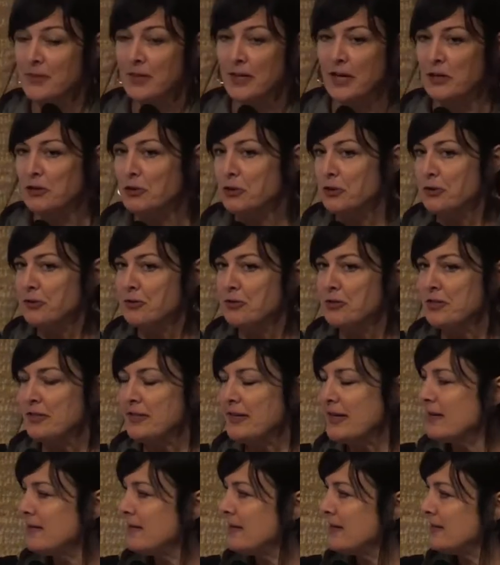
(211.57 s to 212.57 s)
I learned
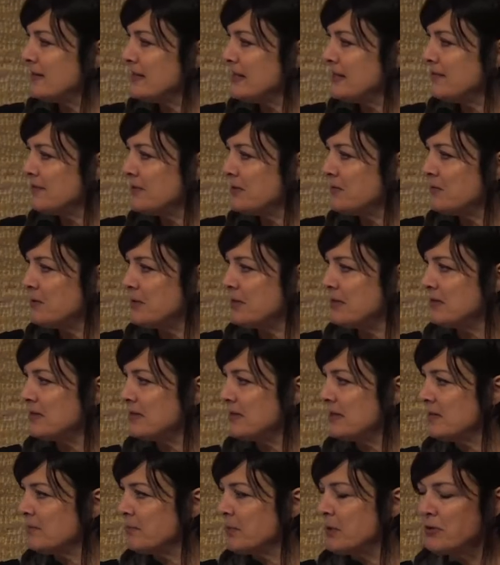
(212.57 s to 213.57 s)
today that David
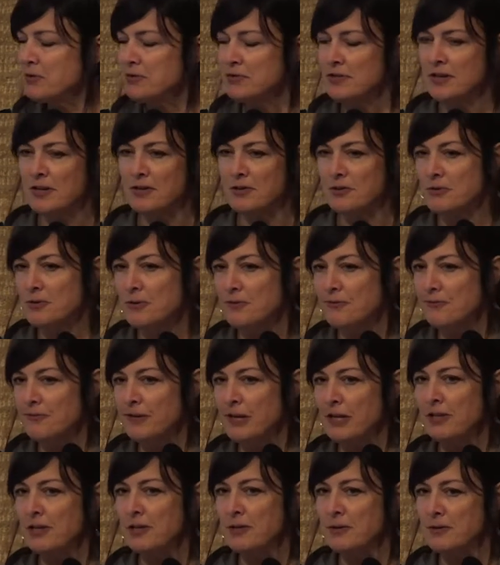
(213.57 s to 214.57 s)
was a postdoctoral
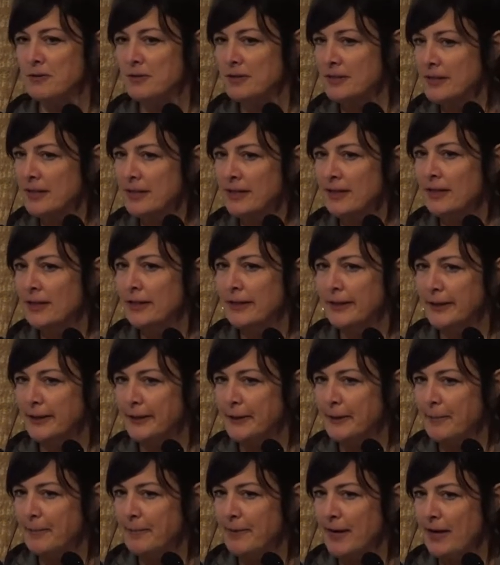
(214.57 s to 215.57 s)
fellow
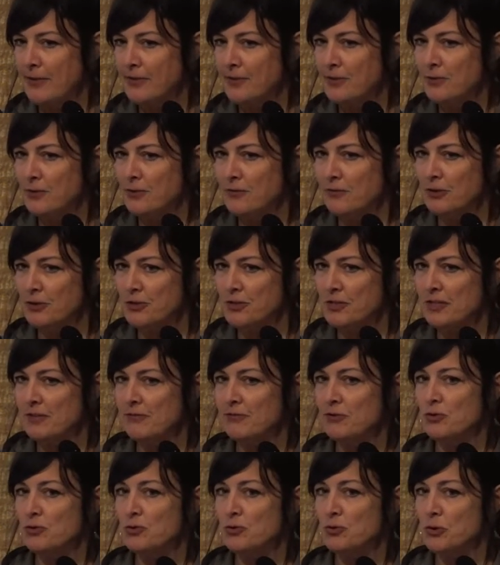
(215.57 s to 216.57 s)
um, at the University
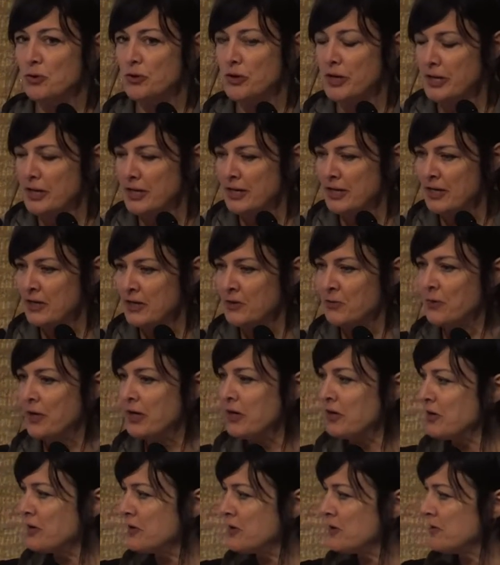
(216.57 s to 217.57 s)
of Zurich,
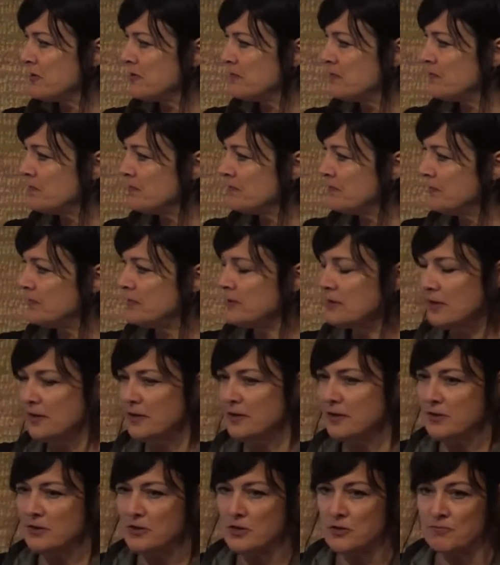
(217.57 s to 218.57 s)
where
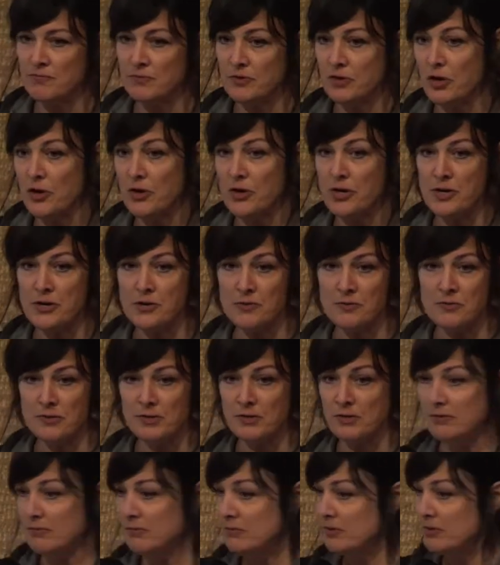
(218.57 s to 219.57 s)
uh, Dario
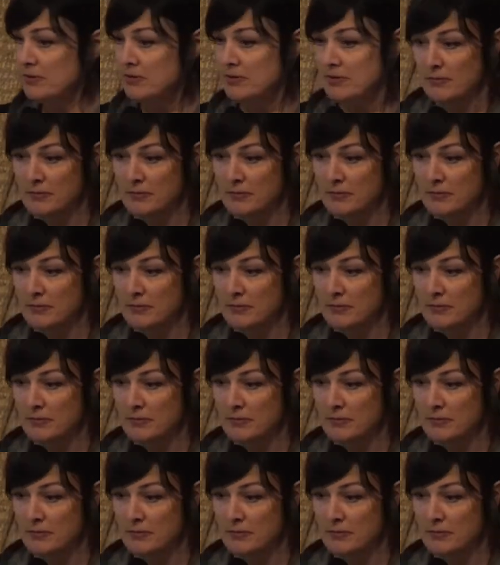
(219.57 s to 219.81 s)
was, was,